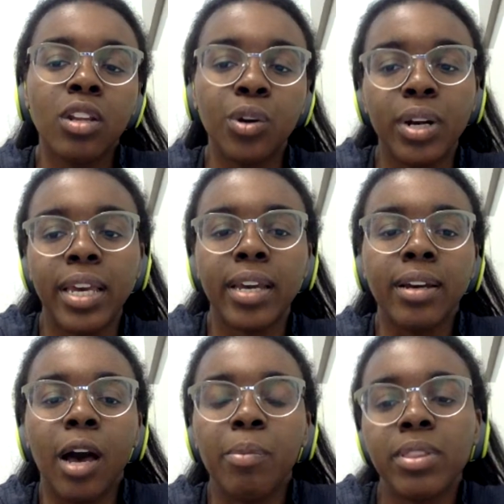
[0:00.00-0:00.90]

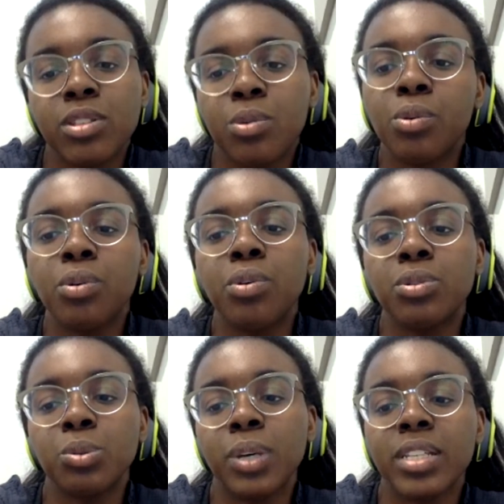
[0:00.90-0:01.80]
learning, helping the
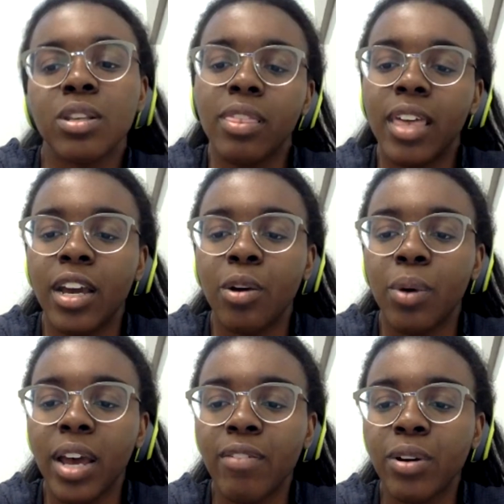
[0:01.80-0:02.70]
school, doing his thing or
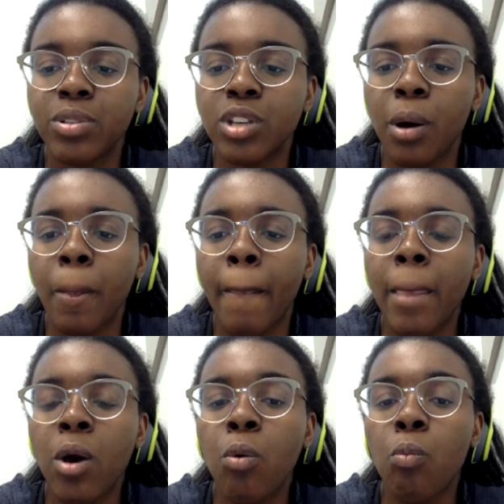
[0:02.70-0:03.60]
whatever. So
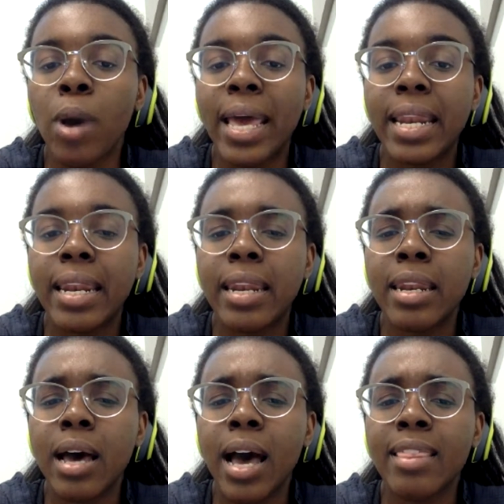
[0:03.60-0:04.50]

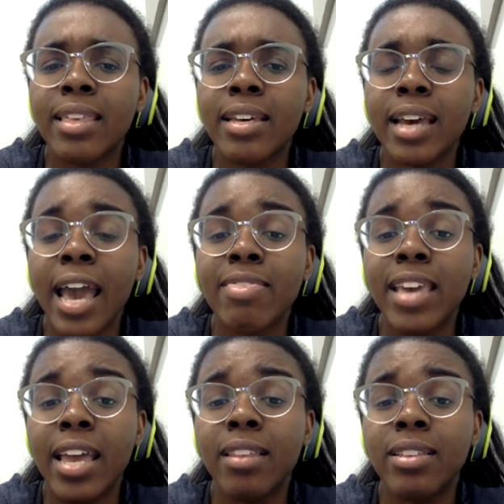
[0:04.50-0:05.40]
when I think at
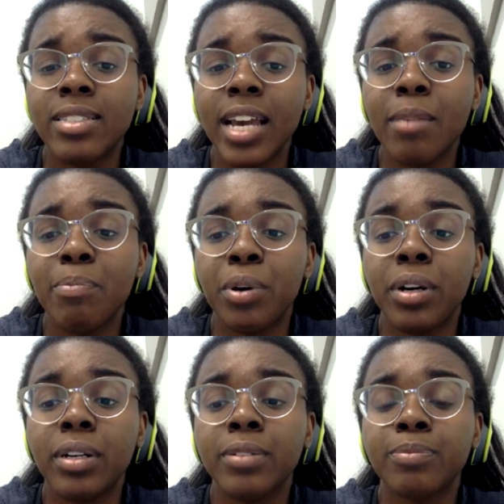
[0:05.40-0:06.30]
the end of the second
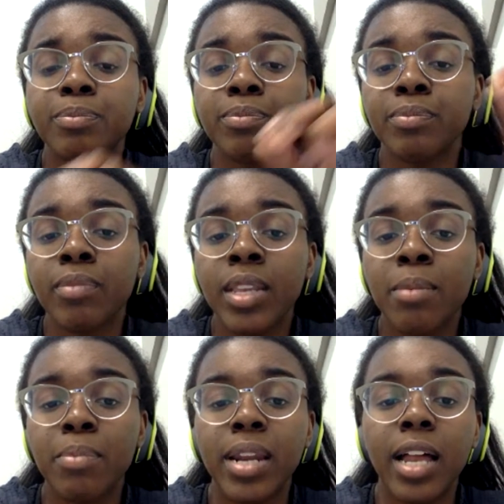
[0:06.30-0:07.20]
book,
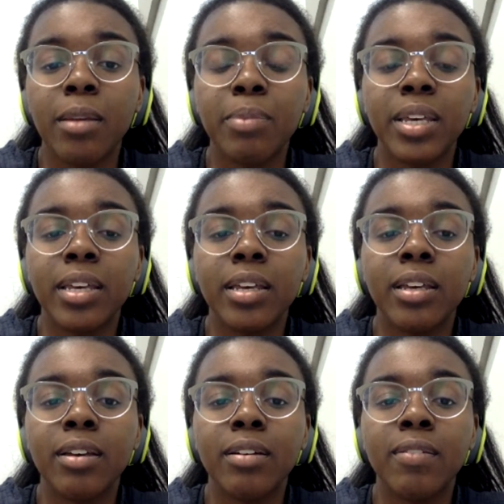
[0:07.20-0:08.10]

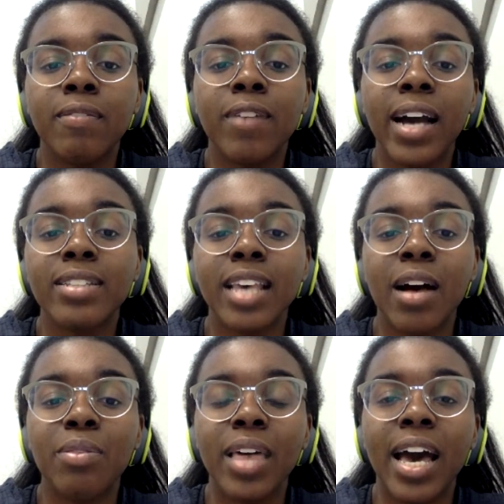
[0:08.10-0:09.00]
Penelope finds
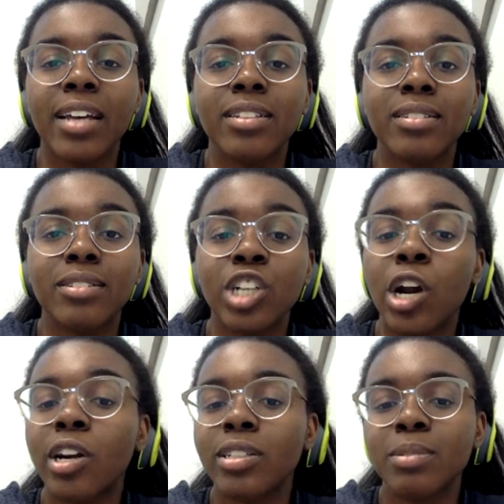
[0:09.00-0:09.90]
out that
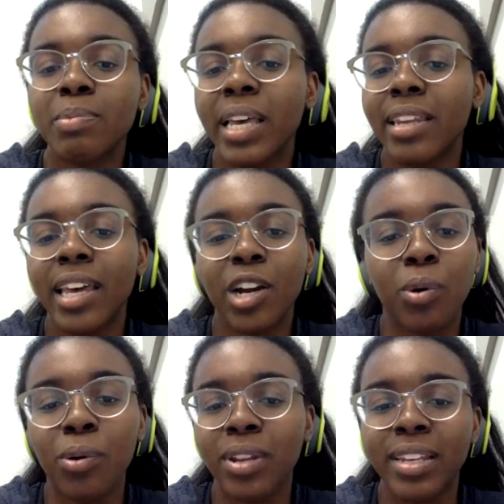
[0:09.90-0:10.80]
Chara's played like a
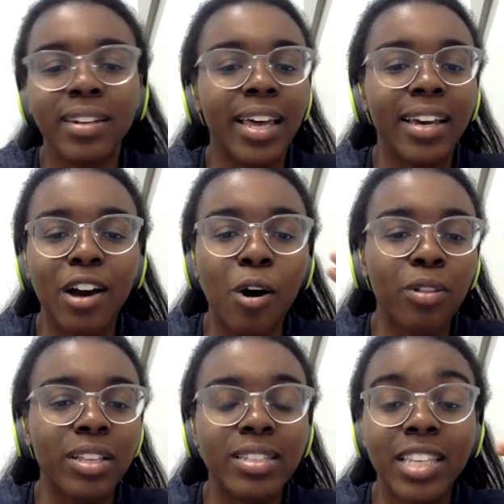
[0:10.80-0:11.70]
role in like
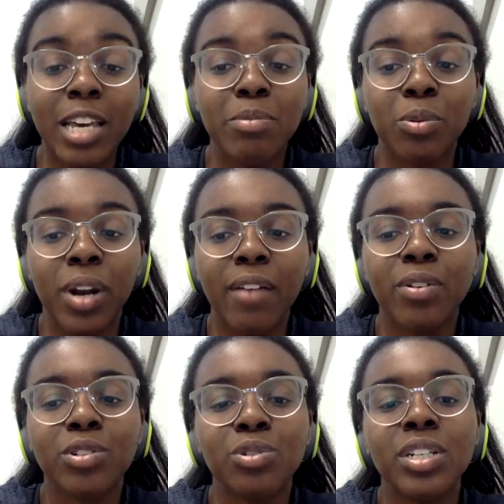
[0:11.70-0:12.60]
all these schemes or
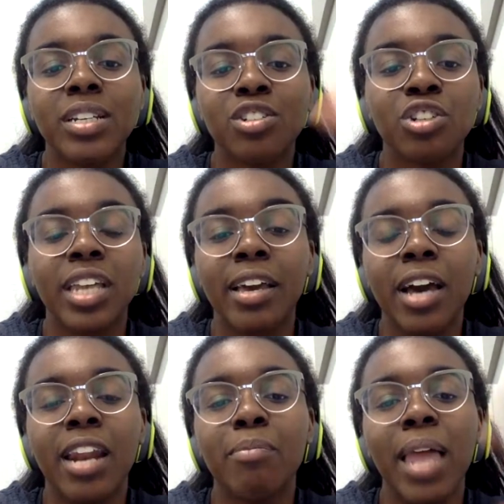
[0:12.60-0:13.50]
whatever. So she initially
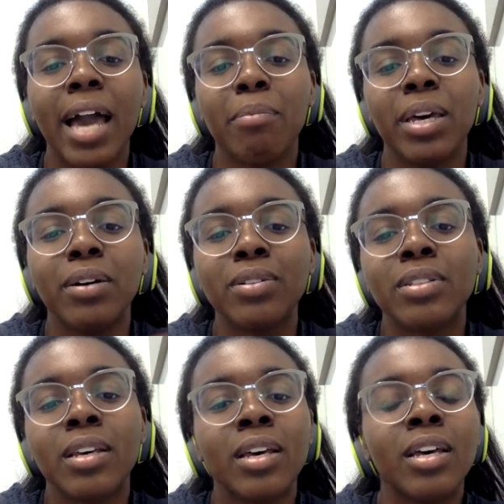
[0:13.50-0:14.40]
like kind of blackmails